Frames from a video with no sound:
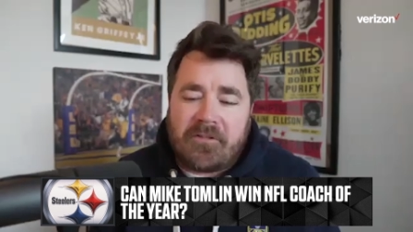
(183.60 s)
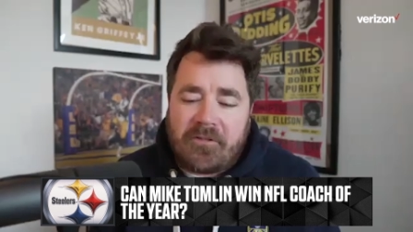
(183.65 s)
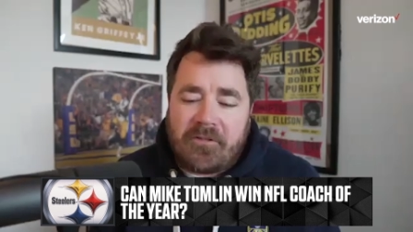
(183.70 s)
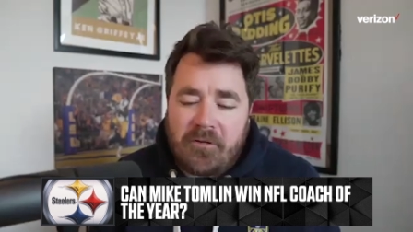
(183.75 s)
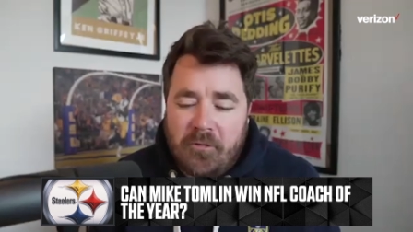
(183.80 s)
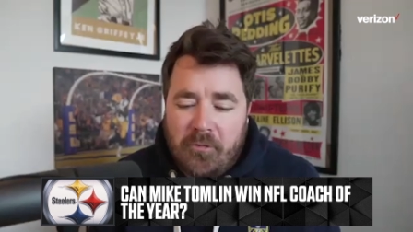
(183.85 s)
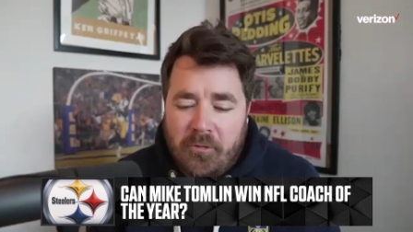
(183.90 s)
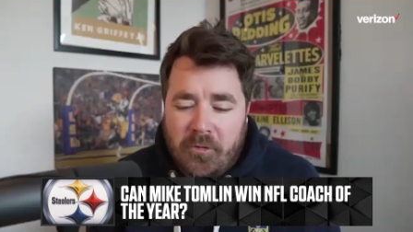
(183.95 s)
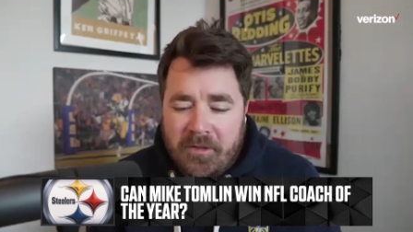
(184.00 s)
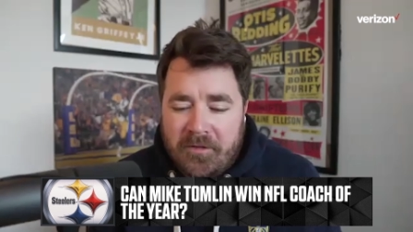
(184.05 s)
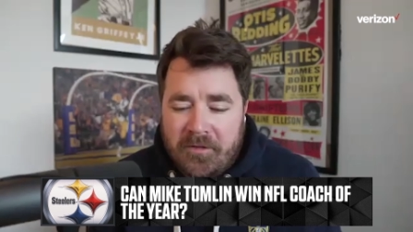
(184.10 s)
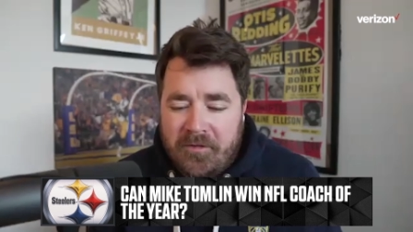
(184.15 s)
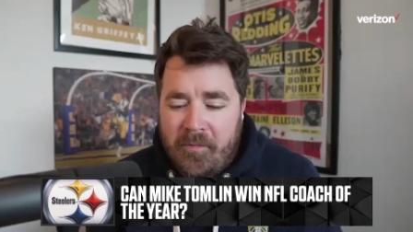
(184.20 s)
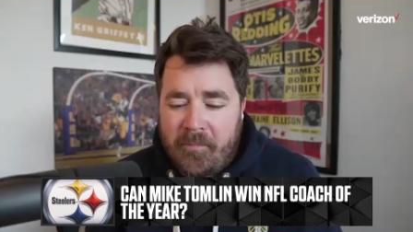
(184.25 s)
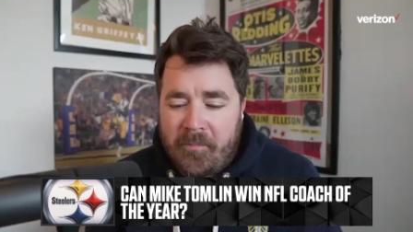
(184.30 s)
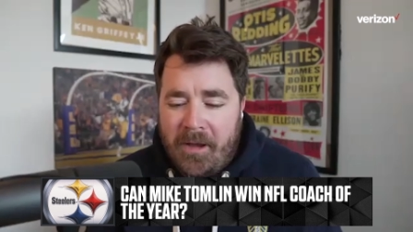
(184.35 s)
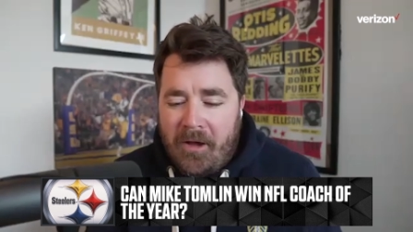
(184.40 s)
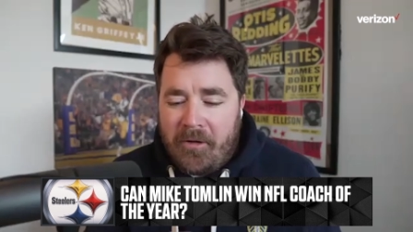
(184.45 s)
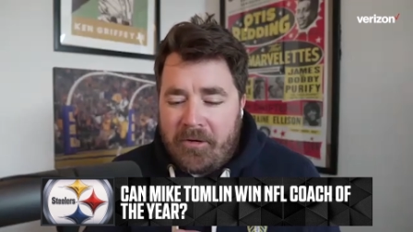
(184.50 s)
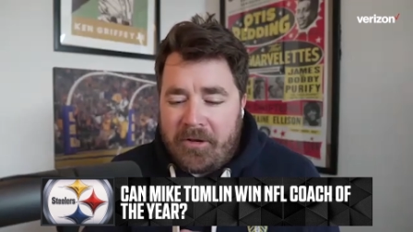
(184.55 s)
too and
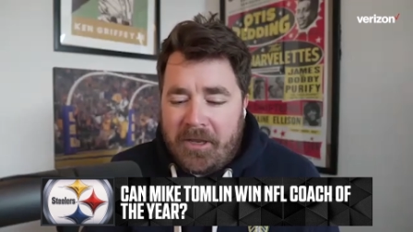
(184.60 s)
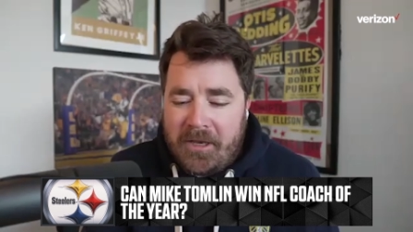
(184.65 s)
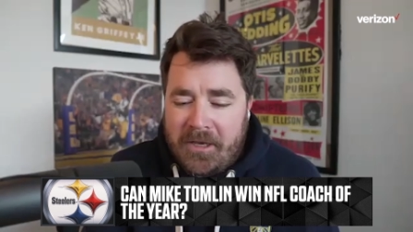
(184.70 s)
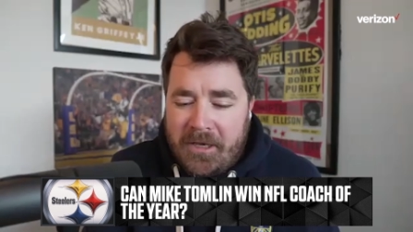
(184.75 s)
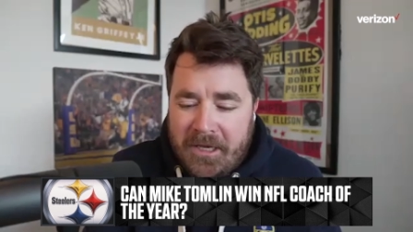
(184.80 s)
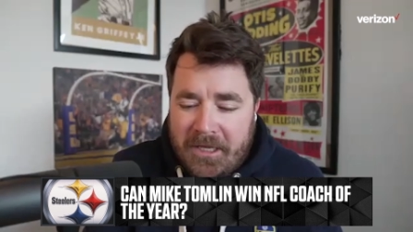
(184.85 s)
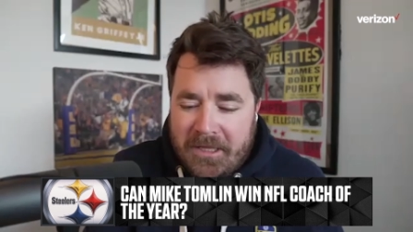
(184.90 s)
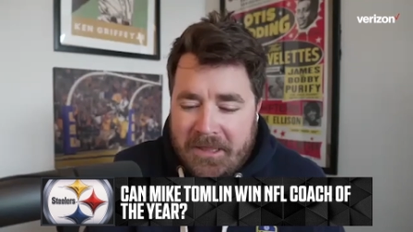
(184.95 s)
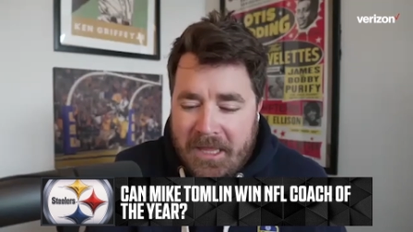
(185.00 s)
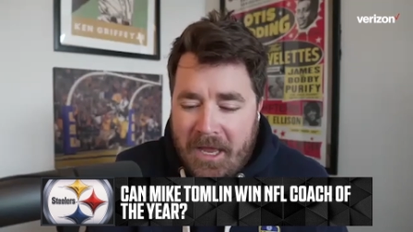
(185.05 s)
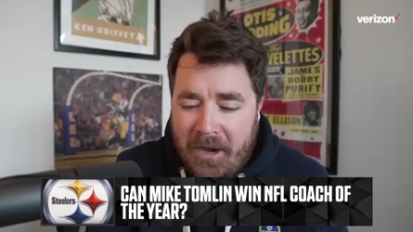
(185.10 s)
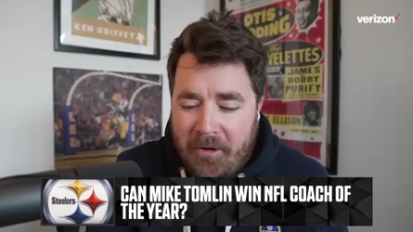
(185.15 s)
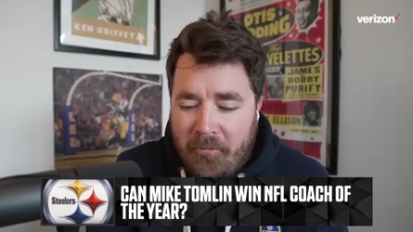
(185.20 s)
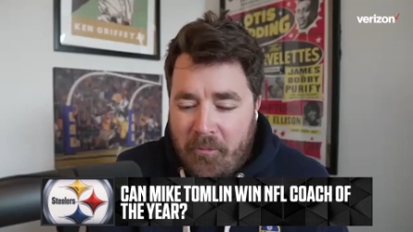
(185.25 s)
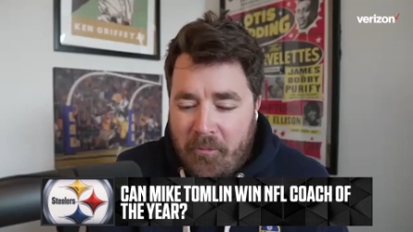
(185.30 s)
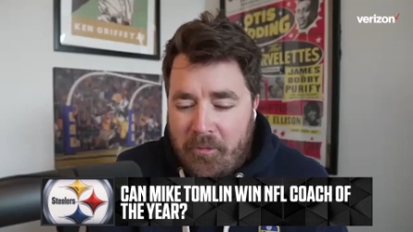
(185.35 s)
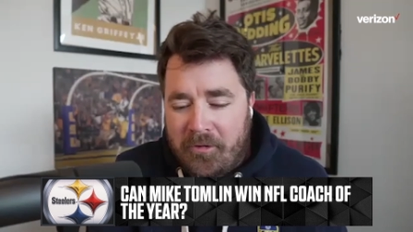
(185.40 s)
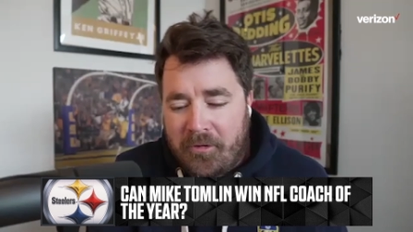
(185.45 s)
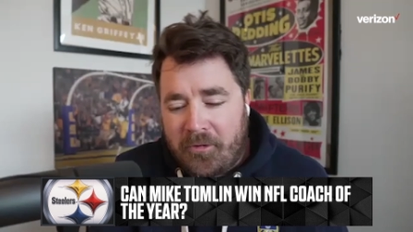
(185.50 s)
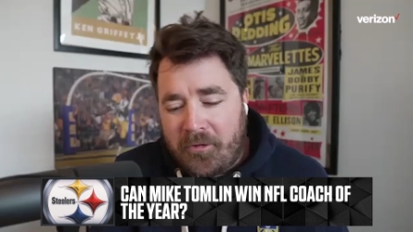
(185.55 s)
somehow didn't get that
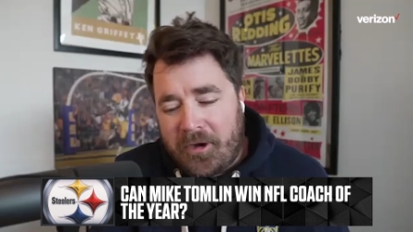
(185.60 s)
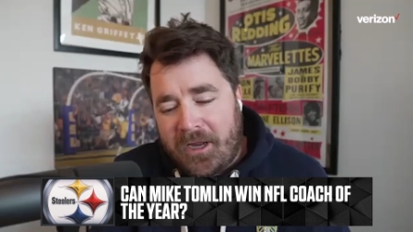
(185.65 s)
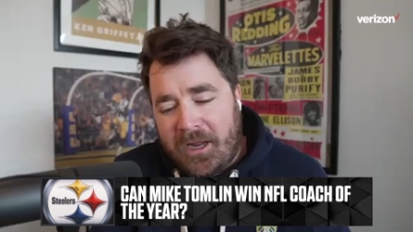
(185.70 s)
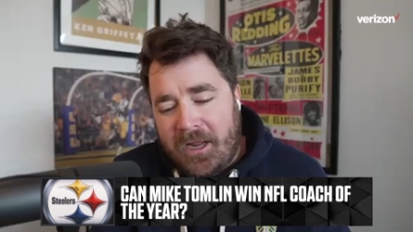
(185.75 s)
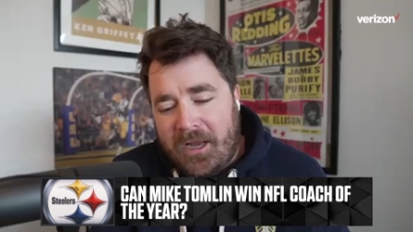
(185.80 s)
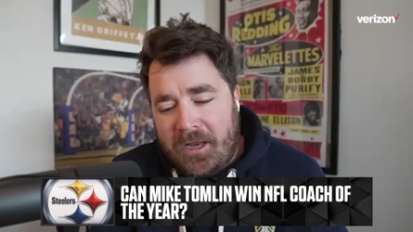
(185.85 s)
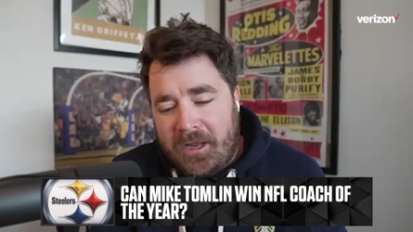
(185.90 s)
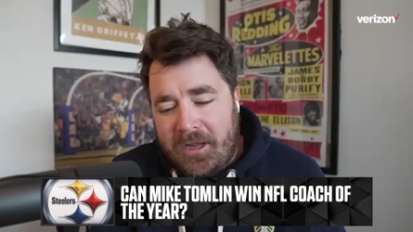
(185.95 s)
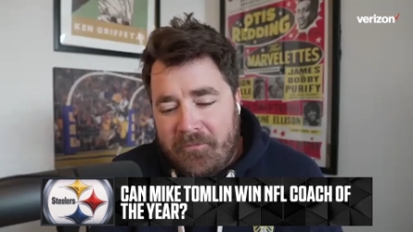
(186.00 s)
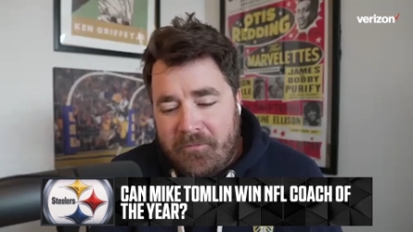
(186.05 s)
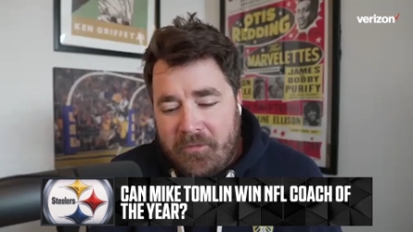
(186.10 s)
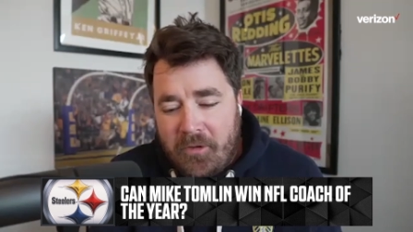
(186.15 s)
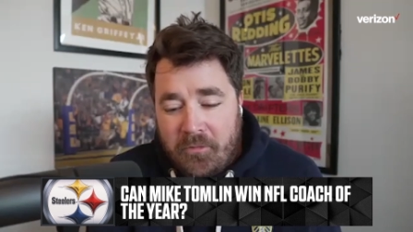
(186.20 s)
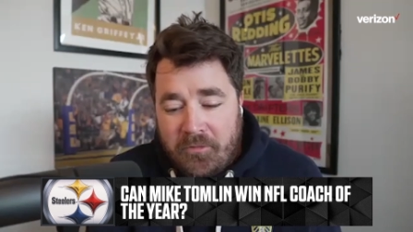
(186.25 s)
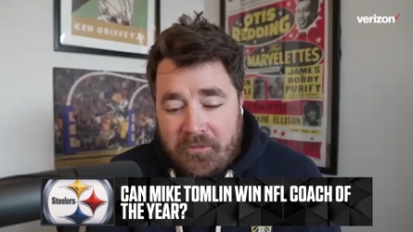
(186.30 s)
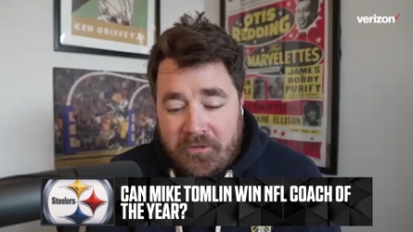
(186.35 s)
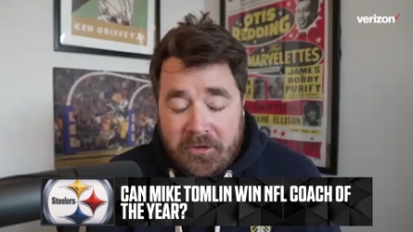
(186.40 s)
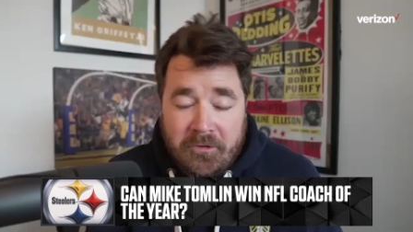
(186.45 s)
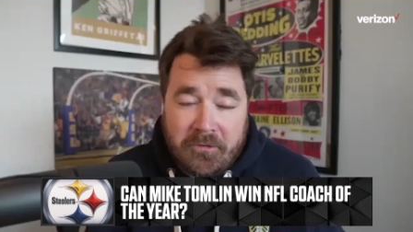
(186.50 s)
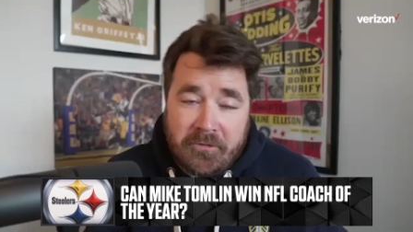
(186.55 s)
award during any of
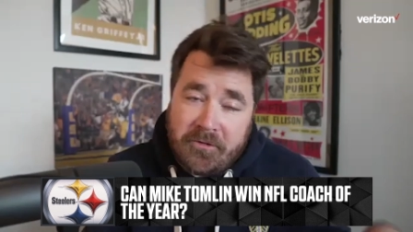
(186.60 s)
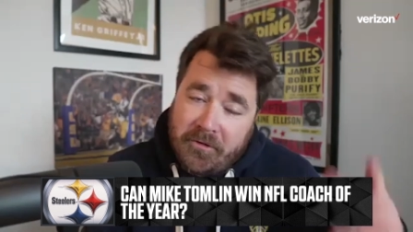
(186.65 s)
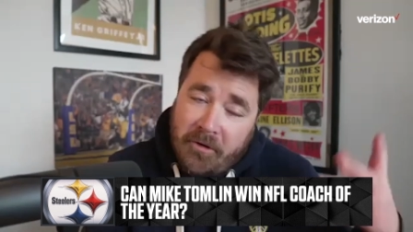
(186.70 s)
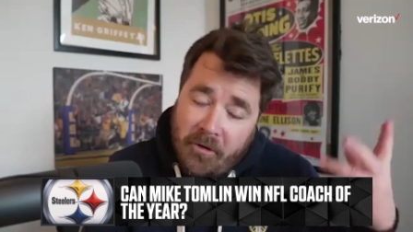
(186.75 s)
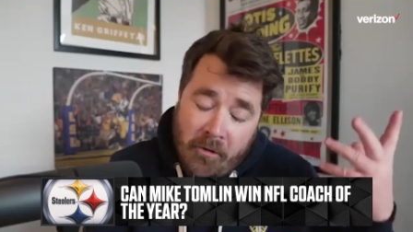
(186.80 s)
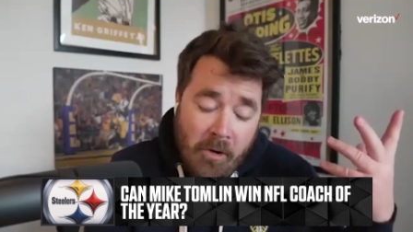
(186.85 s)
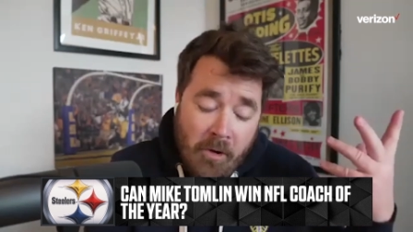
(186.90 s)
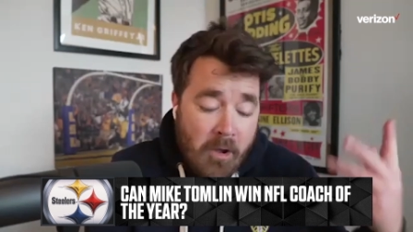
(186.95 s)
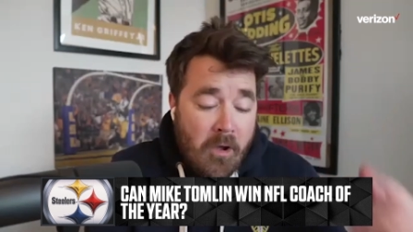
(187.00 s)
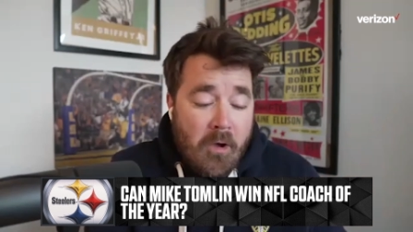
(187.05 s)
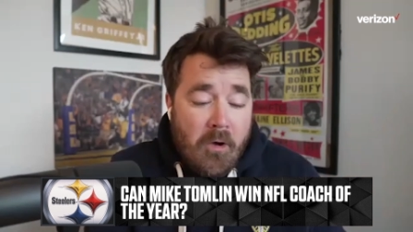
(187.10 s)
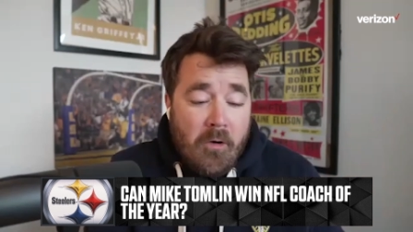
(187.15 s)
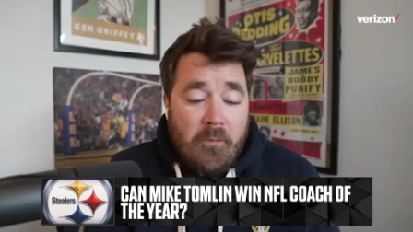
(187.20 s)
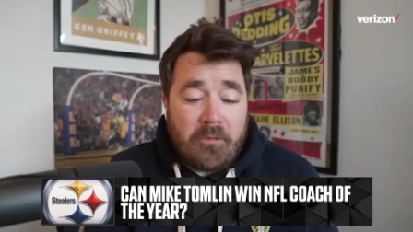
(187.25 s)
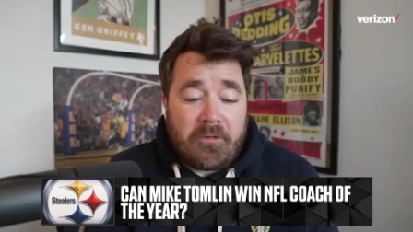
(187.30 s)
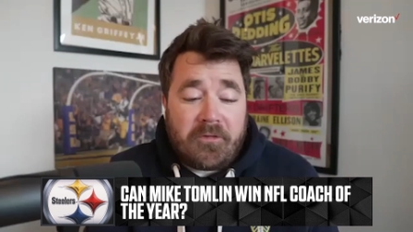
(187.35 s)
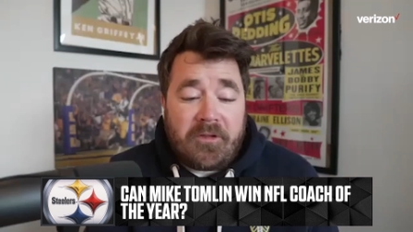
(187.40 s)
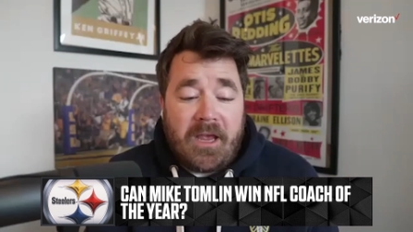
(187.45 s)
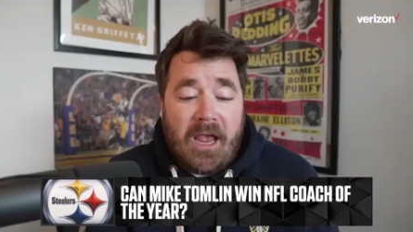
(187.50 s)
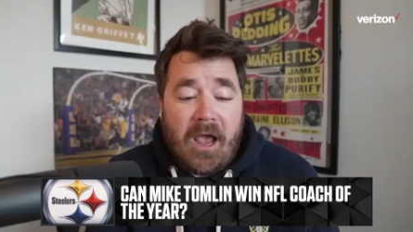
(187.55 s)
those years. So we'll
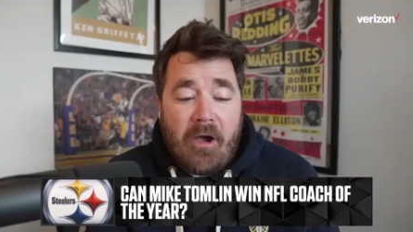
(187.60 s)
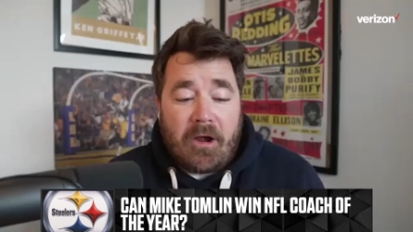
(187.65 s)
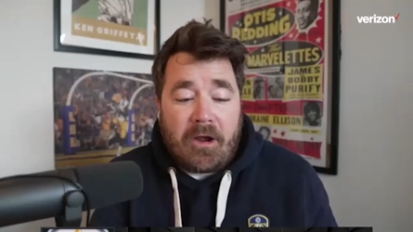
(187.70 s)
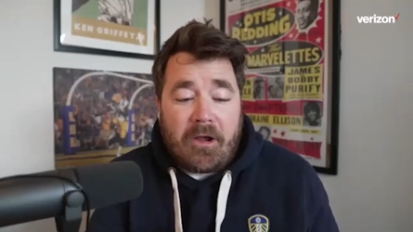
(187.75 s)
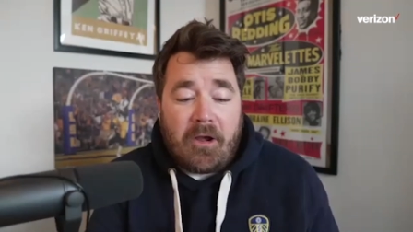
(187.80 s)
see how it